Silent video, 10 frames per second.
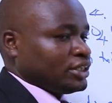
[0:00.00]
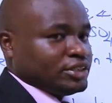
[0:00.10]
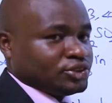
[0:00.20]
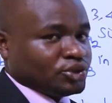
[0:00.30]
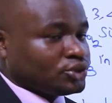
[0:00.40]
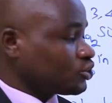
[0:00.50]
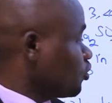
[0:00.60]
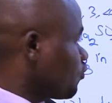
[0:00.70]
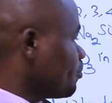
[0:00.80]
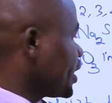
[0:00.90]
are the salts
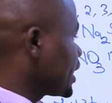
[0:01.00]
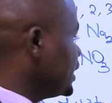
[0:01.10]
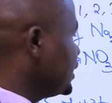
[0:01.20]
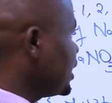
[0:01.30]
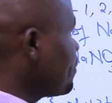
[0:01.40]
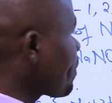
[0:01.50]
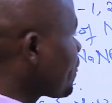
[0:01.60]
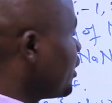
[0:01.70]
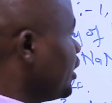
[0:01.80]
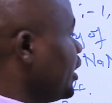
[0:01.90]
of magnesium.
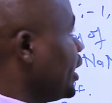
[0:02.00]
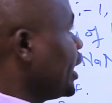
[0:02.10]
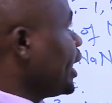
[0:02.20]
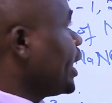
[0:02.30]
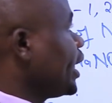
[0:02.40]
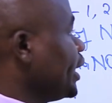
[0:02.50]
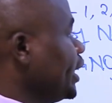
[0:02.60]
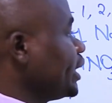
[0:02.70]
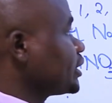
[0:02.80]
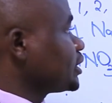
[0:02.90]

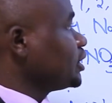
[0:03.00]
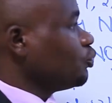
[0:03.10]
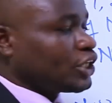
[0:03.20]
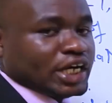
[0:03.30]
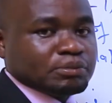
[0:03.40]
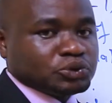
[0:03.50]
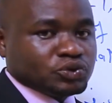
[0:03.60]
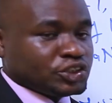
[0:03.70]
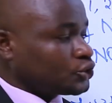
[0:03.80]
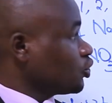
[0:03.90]
Next, we come to
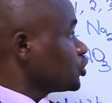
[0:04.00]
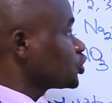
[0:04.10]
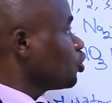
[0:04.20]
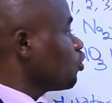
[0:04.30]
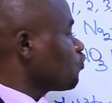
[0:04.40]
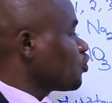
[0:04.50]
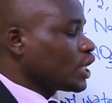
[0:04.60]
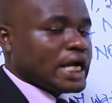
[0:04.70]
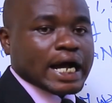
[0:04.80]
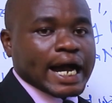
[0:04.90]
the salts of
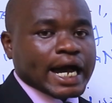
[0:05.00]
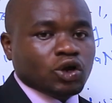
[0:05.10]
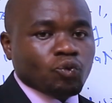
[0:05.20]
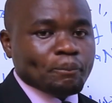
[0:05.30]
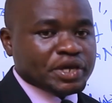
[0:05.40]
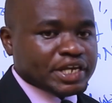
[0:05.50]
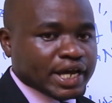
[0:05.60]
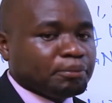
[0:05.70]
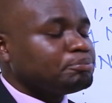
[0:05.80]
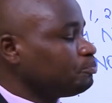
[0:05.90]

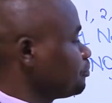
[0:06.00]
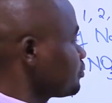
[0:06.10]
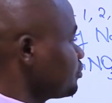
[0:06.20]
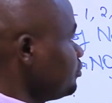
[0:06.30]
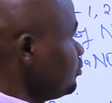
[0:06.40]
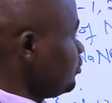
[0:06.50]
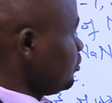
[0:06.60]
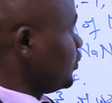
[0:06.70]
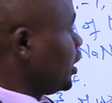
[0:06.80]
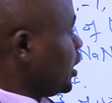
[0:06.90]
aluminium.
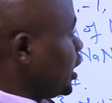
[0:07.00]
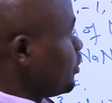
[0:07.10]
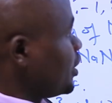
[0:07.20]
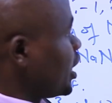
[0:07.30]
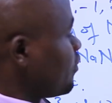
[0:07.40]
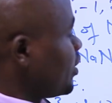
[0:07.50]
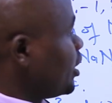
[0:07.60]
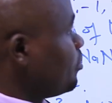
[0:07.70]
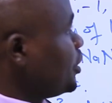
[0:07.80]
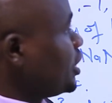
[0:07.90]
We have
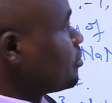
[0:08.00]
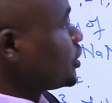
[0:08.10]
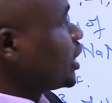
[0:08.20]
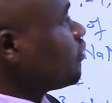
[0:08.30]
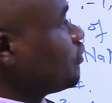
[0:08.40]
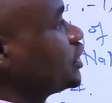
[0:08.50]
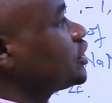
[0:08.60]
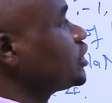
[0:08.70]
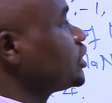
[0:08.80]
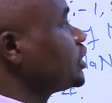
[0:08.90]
aluminium
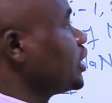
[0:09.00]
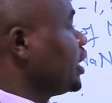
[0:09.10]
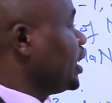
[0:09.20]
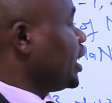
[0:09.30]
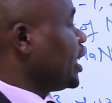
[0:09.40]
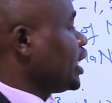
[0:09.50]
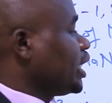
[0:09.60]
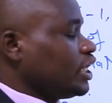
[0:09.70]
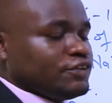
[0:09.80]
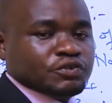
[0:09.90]
sulfate.
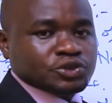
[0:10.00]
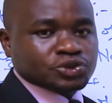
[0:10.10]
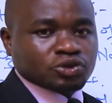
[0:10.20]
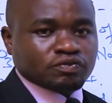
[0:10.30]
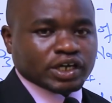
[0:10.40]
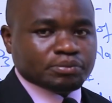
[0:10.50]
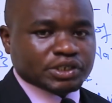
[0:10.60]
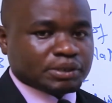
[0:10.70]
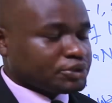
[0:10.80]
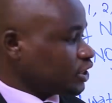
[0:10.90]
If you dissolve
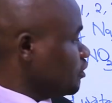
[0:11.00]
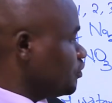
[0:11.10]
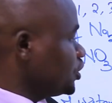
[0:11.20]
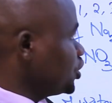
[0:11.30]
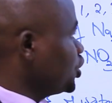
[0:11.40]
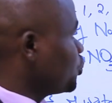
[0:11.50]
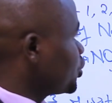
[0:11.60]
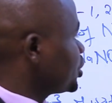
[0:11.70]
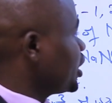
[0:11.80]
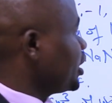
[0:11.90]
aluminium sulfate in
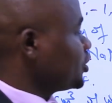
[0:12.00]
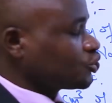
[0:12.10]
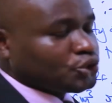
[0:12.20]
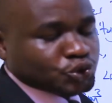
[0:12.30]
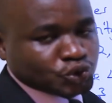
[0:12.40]
water, it's going